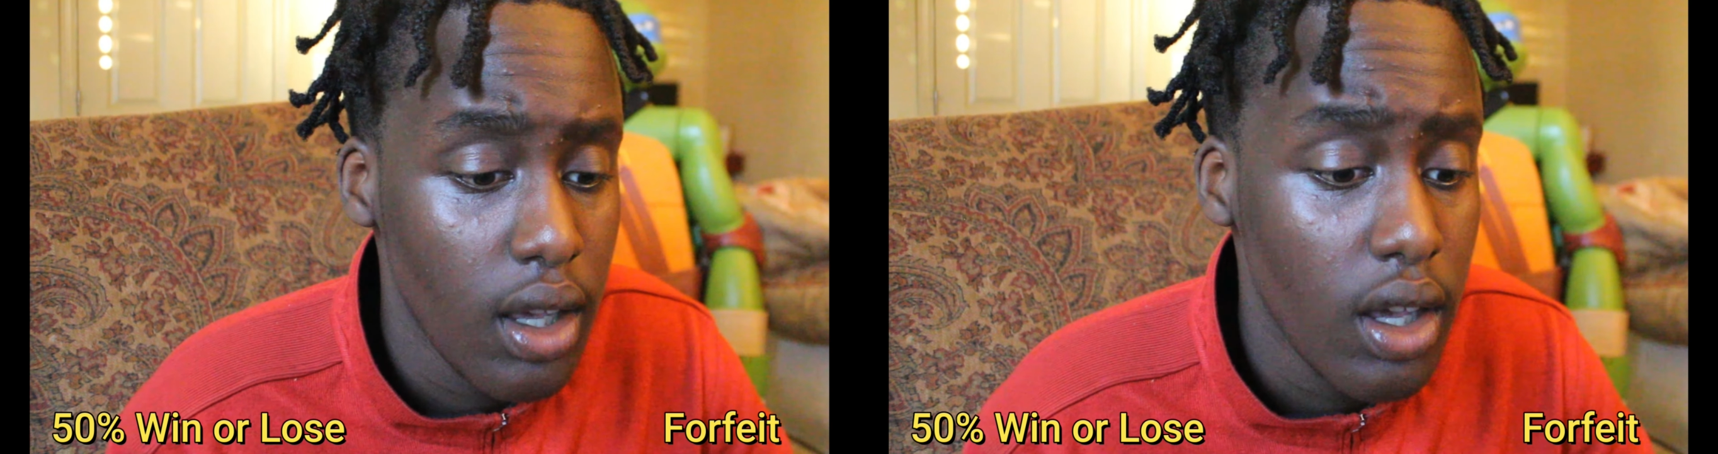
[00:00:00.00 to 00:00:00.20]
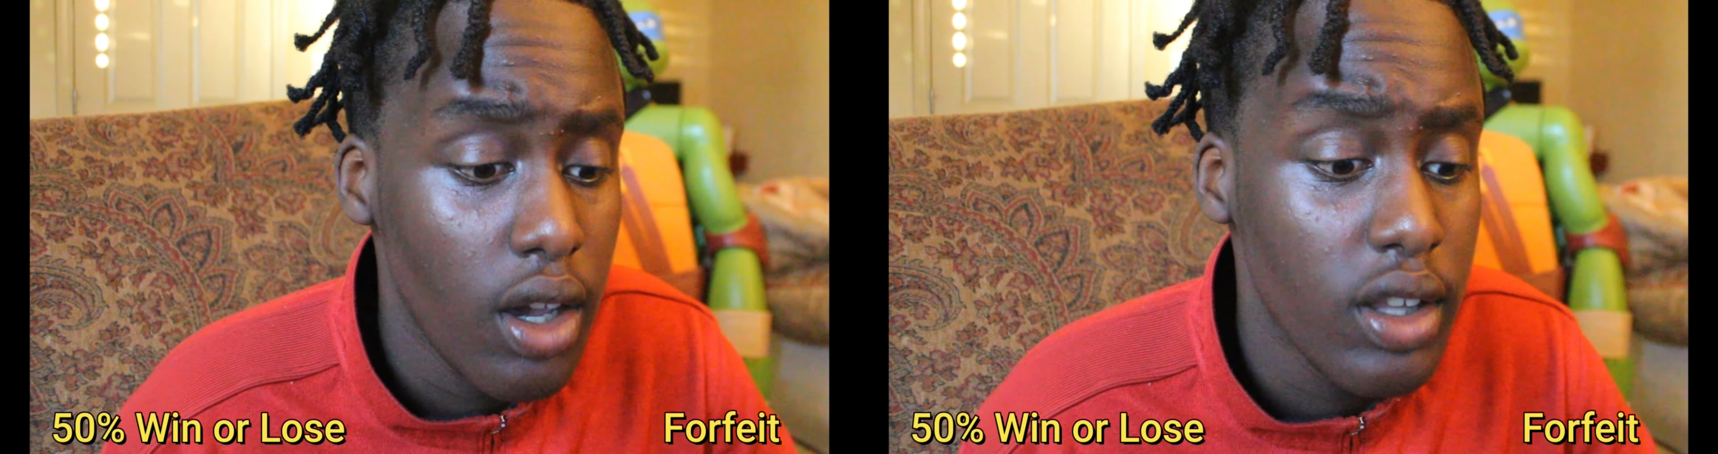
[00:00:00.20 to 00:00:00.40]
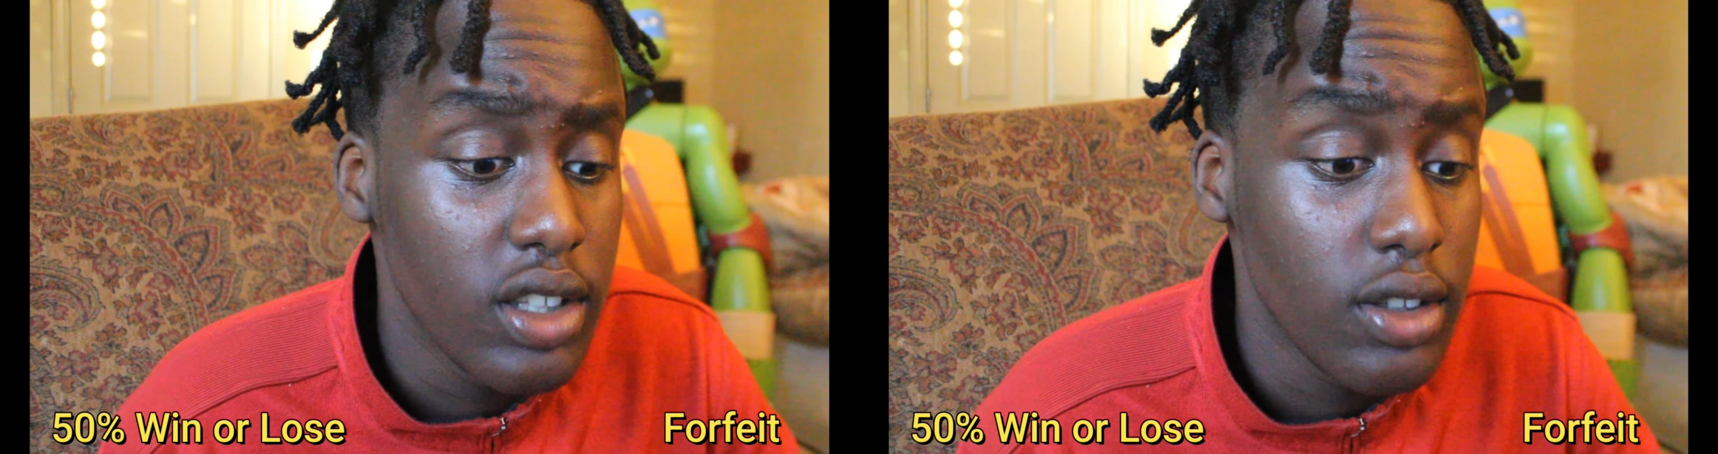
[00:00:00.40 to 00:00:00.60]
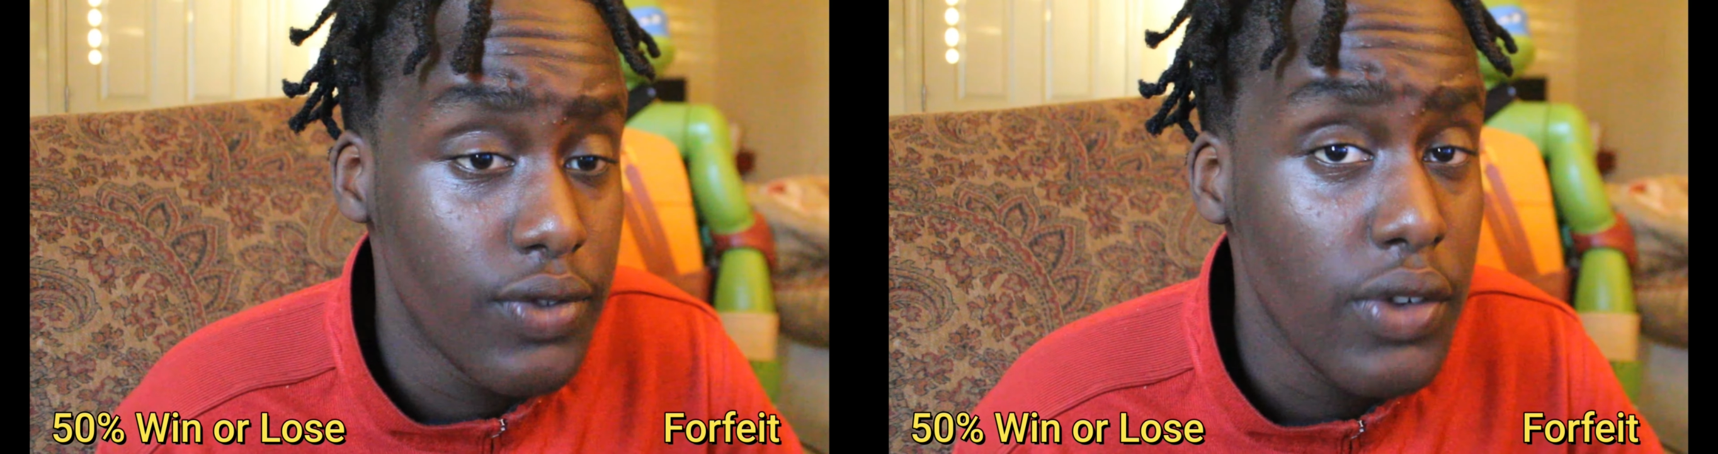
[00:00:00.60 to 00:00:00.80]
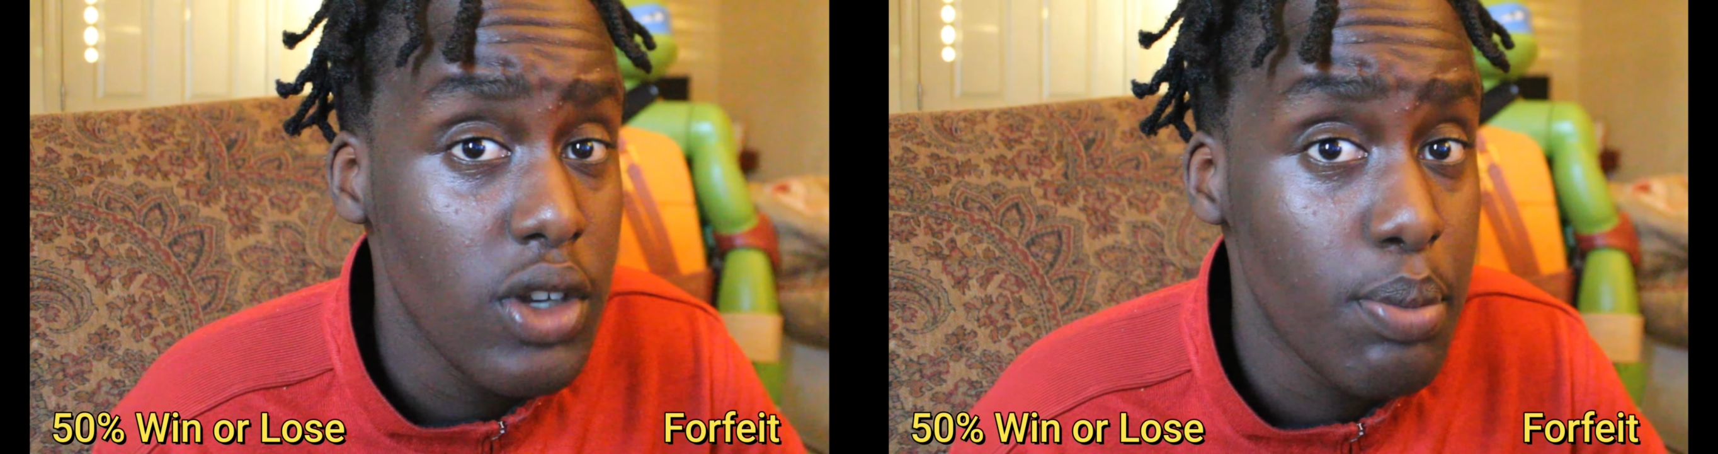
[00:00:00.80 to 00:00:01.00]
And there's a
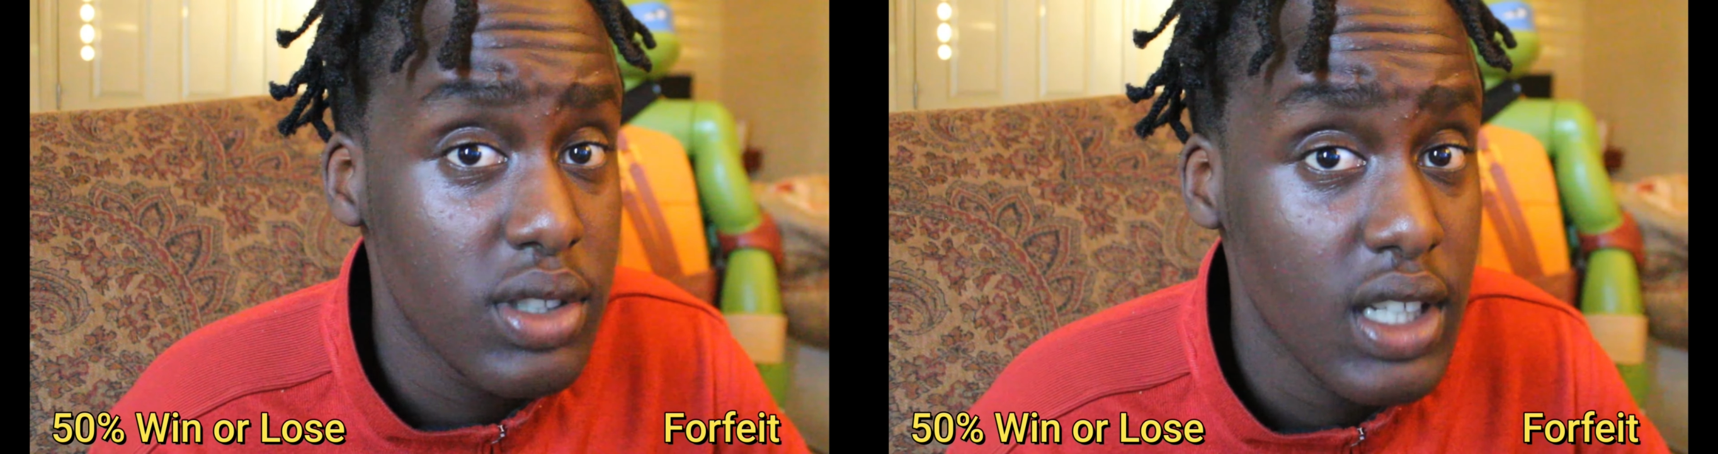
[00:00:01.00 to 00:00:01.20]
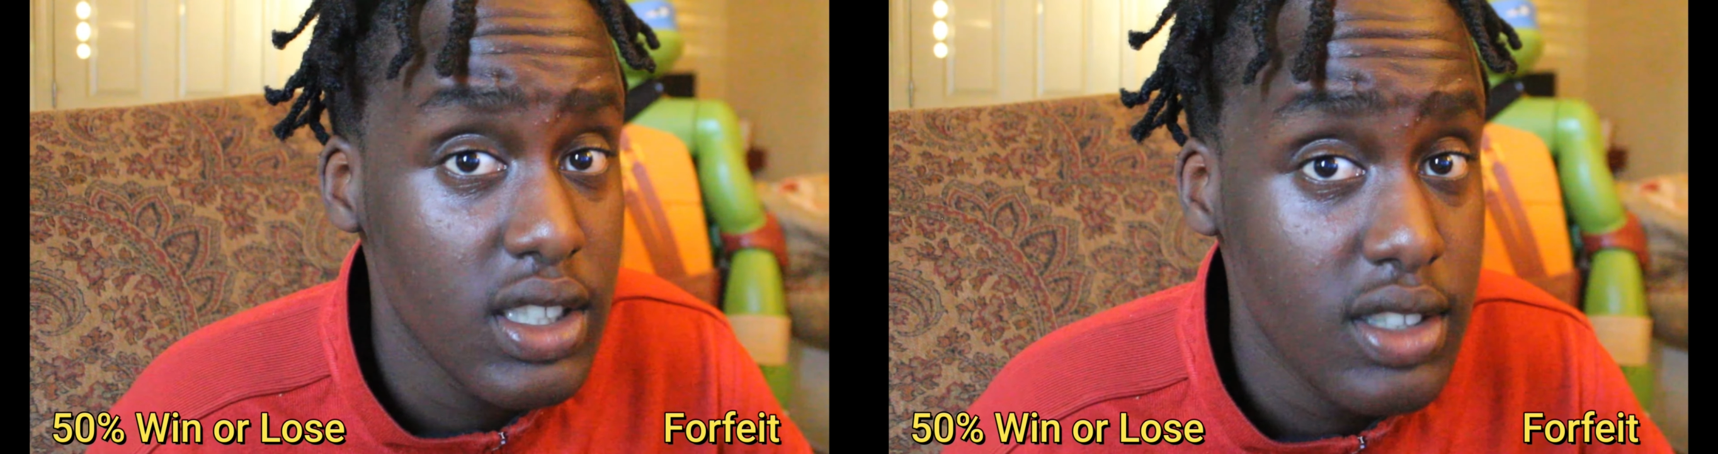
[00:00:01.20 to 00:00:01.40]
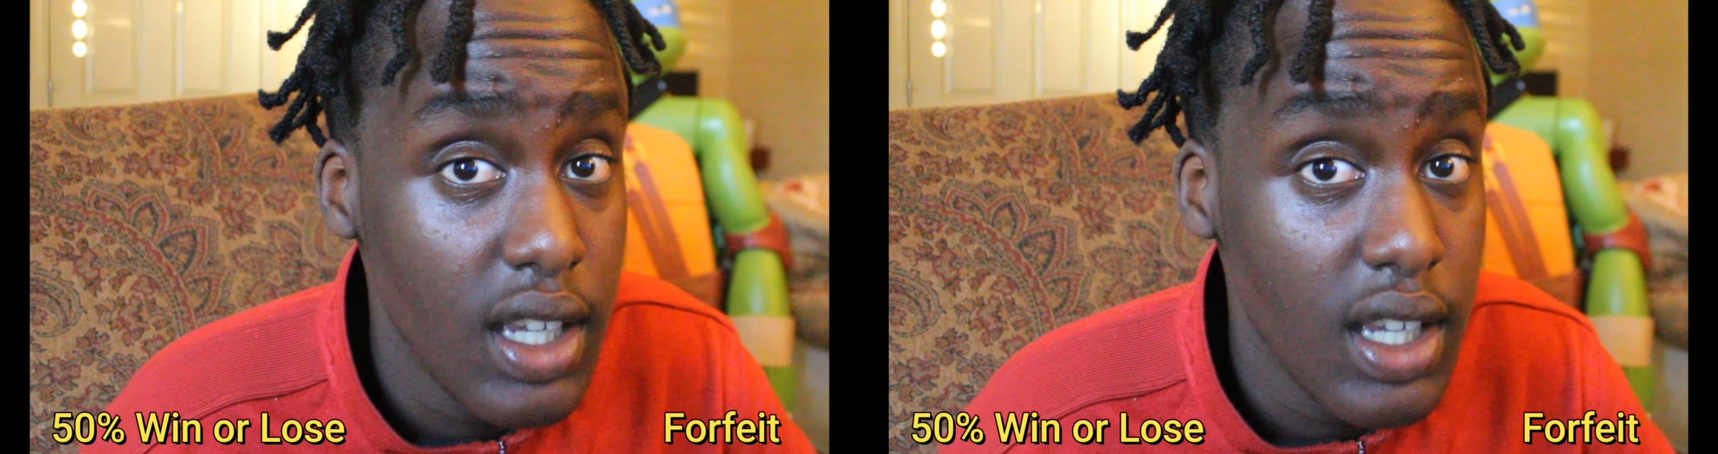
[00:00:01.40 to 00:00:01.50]
50%